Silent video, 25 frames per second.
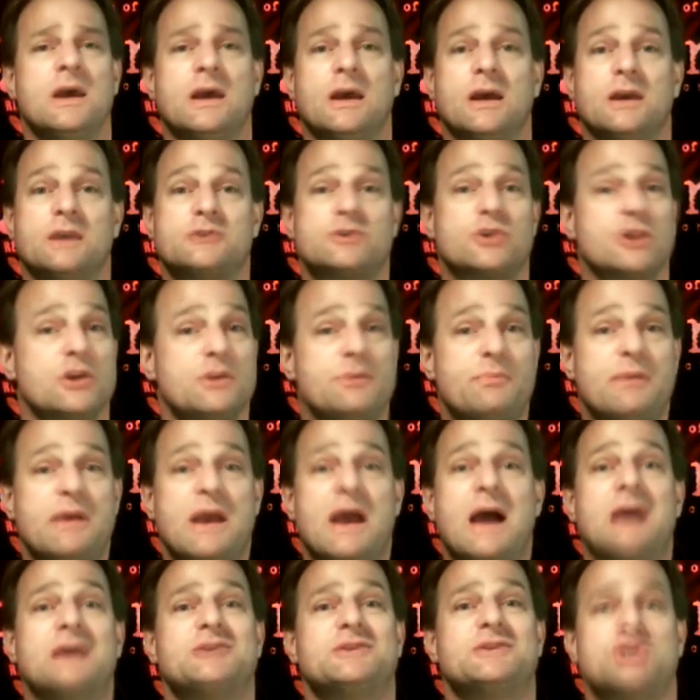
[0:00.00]
It's going to be
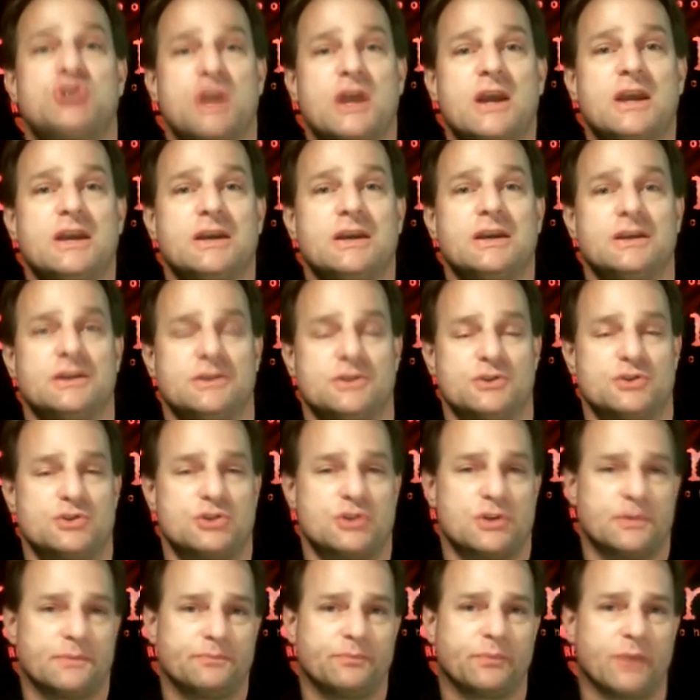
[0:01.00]
on
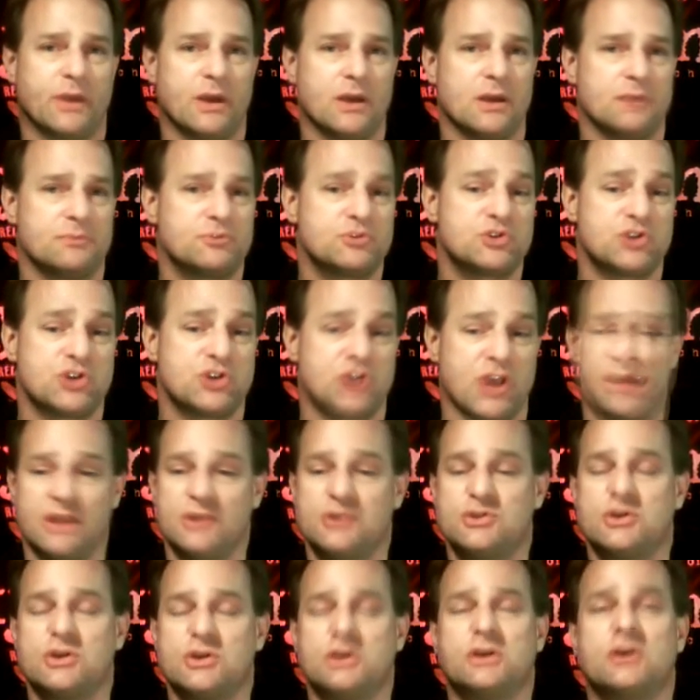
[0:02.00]
change. of
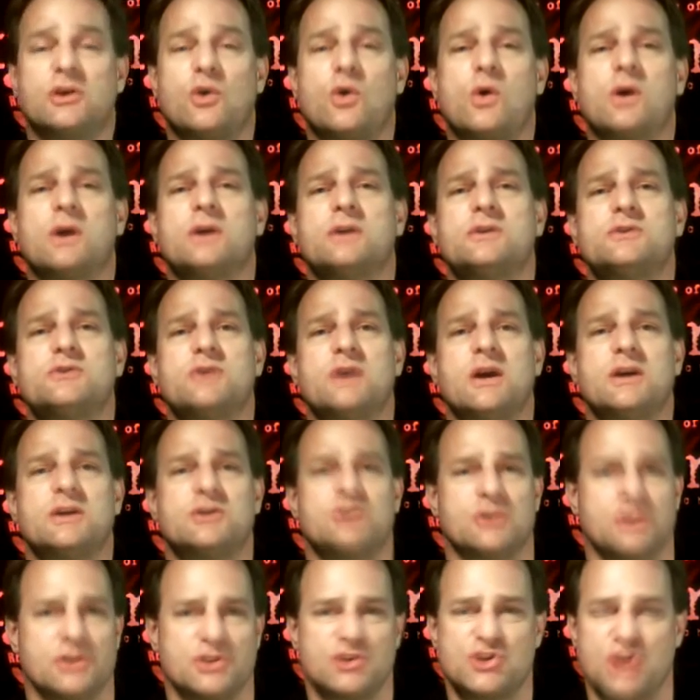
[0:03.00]
change in an
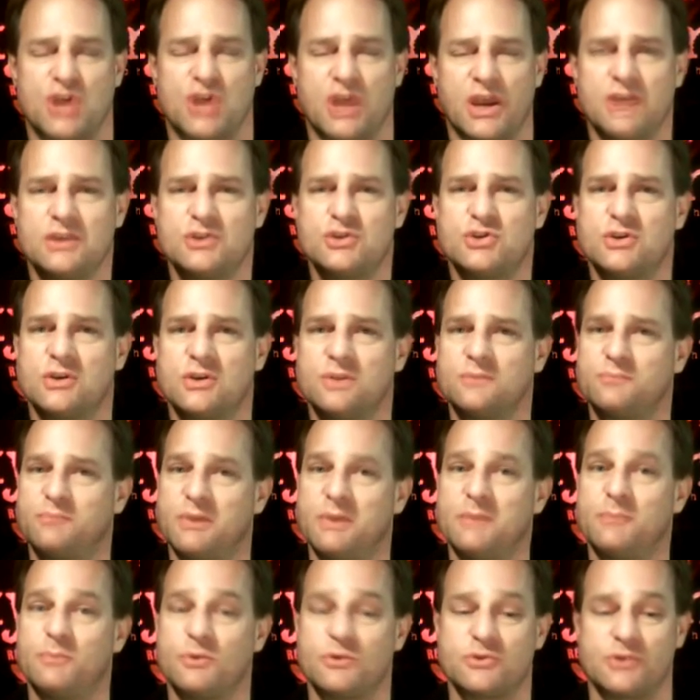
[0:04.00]
organization, change in
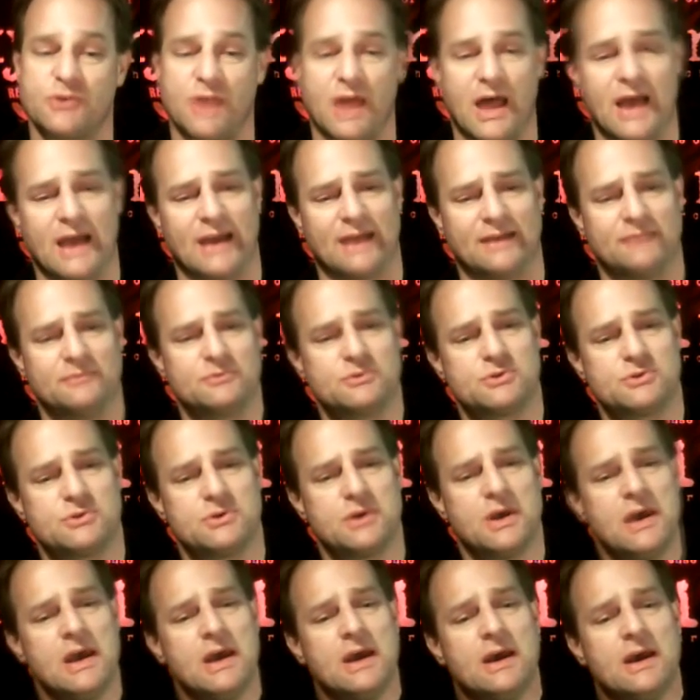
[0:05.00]
people's lives.
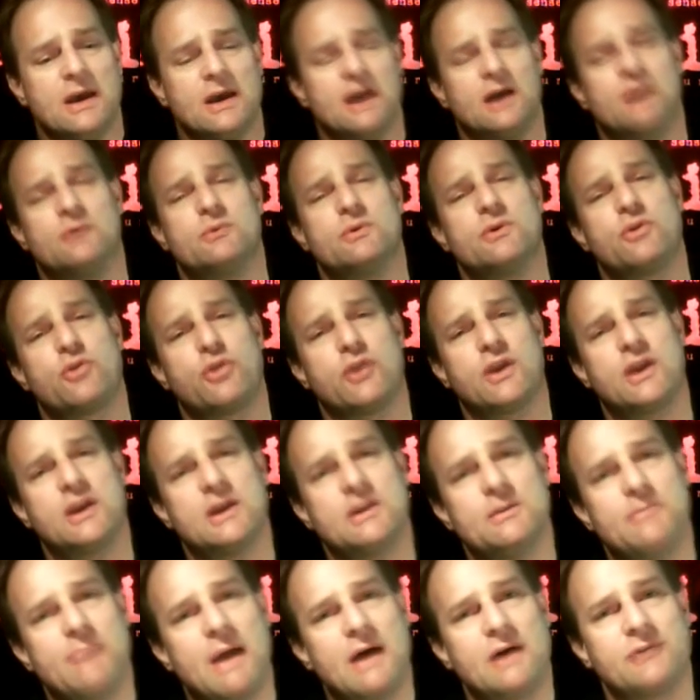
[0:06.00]
Uh, when thinking
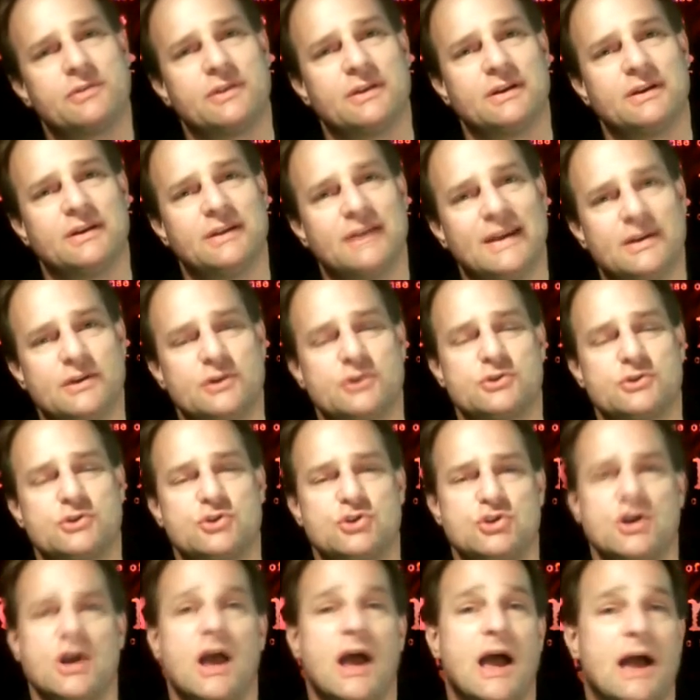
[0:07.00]
about the leader's
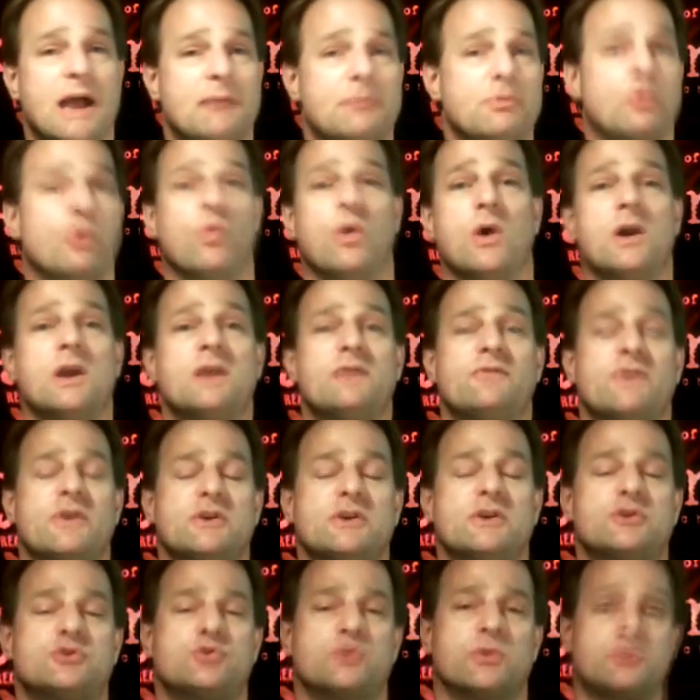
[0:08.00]
job, one of
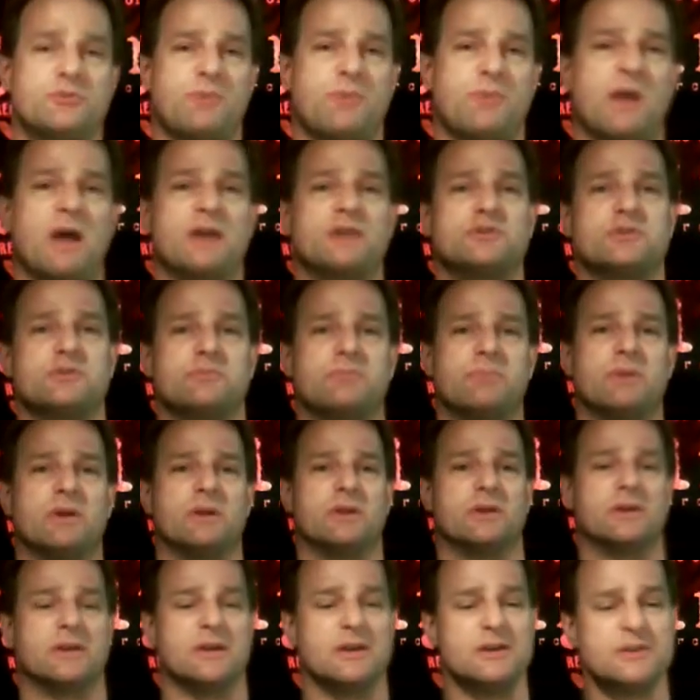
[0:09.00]
his
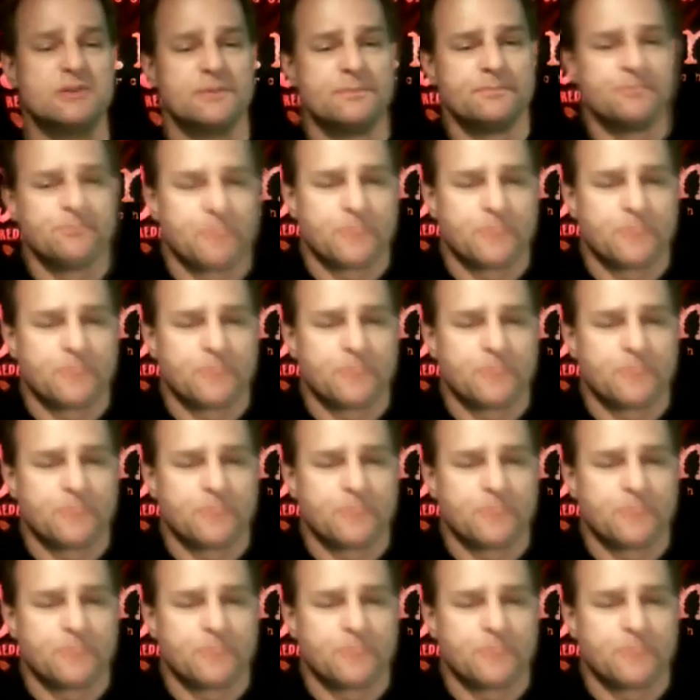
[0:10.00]
responsibilities